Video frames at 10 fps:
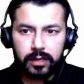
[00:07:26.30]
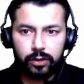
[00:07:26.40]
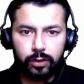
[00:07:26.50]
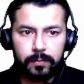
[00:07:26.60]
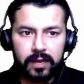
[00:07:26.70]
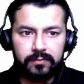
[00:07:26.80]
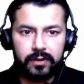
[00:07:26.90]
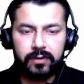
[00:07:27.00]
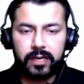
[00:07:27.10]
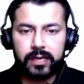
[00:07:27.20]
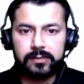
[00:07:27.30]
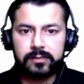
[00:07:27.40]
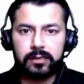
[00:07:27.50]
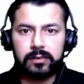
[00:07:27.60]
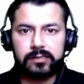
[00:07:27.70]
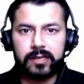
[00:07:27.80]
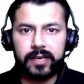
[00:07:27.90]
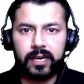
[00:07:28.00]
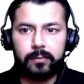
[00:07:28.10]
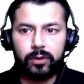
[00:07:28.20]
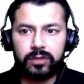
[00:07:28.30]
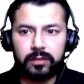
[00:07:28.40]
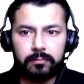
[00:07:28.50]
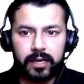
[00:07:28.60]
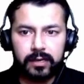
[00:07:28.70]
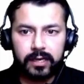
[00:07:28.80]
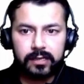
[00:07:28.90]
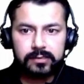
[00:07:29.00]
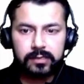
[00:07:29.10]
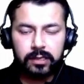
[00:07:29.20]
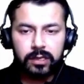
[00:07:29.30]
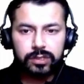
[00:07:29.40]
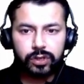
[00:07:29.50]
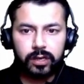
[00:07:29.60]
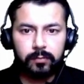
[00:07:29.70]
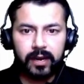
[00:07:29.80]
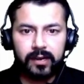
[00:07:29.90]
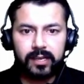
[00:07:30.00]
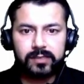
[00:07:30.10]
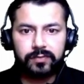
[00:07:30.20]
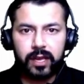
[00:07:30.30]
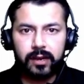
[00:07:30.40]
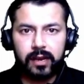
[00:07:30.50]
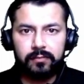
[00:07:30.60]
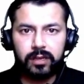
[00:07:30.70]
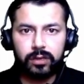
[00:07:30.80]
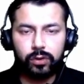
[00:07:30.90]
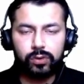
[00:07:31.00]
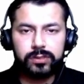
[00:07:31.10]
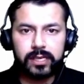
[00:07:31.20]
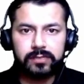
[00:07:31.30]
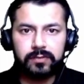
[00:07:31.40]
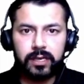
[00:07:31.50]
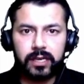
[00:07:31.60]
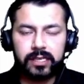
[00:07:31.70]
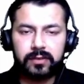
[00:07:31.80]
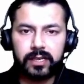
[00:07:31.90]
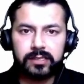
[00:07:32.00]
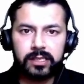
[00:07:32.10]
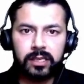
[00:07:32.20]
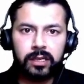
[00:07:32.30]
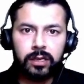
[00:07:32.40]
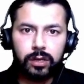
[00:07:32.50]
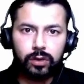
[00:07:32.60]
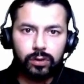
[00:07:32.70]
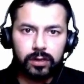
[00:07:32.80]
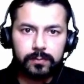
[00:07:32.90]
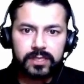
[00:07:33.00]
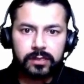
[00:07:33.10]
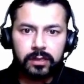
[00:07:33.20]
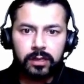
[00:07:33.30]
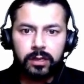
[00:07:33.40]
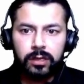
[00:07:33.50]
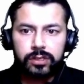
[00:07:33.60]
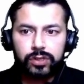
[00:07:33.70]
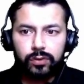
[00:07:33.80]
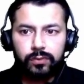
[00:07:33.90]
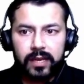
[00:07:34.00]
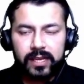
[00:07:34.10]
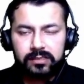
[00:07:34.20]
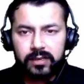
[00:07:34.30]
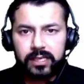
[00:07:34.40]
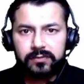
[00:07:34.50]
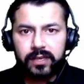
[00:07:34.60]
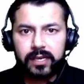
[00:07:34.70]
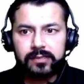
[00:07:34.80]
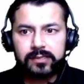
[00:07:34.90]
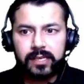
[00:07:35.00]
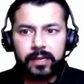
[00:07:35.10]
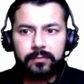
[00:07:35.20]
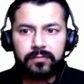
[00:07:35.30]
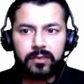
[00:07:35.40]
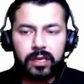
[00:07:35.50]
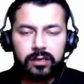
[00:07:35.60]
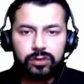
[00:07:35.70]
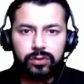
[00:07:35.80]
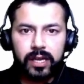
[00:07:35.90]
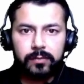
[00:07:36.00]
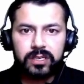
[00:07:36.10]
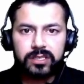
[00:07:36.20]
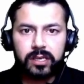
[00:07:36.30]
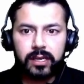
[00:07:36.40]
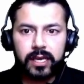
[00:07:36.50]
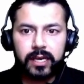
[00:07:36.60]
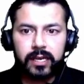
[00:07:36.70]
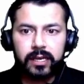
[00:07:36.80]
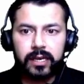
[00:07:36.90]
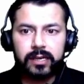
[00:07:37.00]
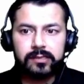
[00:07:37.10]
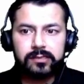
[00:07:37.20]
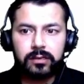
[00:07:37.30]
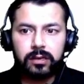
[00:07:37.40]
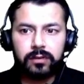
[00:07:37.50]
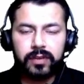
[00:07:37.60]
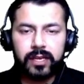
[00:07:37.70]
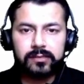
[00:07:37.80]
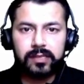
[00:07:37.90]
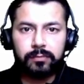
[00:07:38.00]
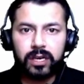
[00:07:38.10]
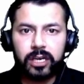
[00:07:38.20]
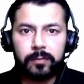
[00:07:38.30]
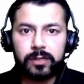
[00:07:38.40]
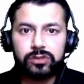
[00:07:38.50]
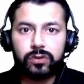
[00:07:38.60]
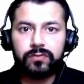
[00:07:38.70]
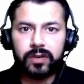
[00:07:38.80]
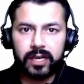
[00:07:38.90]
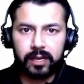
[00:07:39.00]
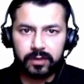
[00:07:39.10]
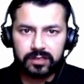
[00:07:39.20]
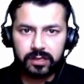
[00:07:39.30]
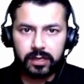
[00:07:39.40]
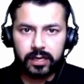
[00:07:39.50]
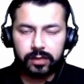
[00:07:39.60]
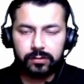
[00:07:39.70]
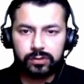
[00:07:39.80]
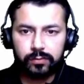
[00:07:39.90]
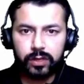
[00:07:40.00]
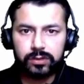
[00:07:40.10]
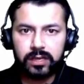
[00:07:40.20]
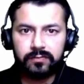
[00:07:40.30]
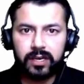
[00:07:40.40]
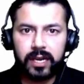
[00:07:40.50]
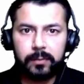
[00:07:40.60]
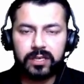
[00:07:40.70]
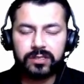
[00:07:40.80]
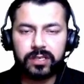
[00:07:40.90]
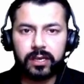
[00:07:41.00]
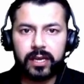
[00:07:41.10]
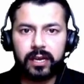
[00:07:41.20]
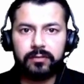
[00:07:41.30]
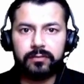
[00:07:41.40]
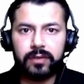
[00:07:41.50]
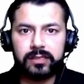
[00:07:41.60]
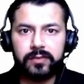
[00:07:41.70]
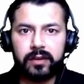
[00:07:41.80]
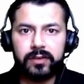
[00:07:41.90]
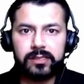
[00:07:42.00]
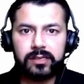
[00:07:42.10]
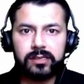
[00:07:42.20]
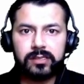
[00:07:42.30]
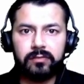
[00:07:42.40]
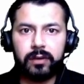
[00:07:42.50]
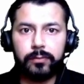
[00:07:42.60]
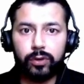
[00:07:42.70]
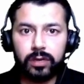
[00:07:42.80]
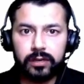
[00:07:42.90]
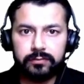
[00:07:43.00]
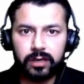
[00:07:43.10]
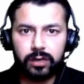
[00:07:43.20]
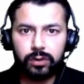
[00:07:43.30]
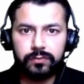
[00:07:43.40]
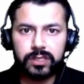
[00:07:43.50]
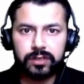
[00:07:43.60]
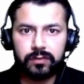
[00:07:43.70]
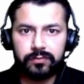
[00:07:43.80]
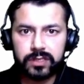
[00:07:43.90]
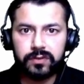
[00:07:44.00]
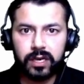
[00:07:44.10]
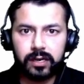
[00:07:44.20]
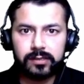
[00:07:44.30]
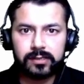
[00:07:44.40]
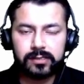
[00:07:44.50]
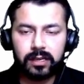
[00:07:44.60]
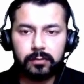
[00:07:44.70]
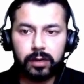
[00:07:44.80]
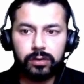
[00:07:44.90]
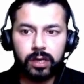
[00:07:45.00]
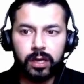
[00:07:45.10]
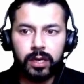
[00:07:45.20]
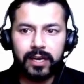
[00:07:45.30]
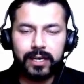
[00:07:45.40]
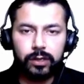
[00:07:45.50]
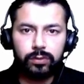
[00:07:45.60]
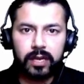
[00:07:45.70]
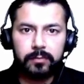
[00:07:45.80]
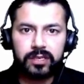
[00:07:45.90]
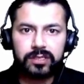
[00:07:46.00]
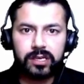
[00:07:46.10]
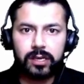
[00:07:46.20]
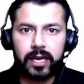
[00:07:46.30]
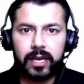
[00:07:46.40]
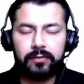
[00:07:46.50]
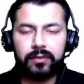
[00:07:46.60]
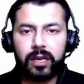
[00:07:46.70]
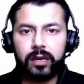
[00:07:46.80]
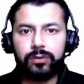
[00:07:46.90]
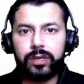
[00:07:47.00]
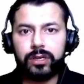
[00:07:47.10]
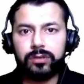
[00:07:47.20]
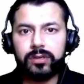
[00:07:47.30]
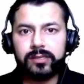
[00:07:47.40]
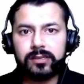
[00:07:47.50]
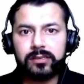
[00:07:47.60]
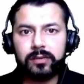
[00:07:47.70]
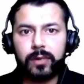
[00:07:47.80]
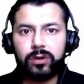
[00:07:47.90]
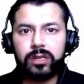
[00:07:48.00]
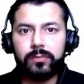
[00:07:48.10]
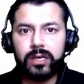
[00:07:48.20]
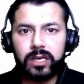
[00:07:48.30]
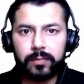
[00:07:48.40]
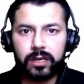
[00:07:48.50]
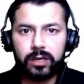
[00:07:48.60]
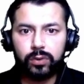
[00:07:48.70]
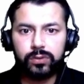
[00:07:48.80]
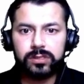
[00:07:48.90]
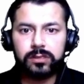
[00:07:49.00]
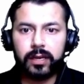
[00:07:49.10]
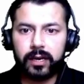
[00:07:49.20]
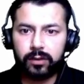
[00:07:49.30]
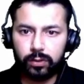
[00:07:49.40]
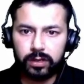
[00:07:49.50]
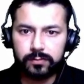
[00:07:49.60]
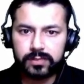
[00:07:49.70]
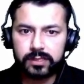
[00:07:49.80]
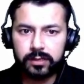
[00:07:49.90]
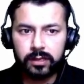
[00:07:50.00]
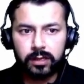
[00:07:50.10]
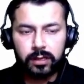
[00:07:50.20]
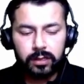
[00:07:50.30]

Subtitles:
I hope everyone has studied about the matrix. So in matrix we are having rows as well as the columns. So as well as we can say in two-dimensional array, it is we can say multiples of one-dimensional array also, because in one-dimensional array, as we have discussed, there will be only one row which we are discussing about. In two-dimensional array we are going to discuss about the multiple rows and columns.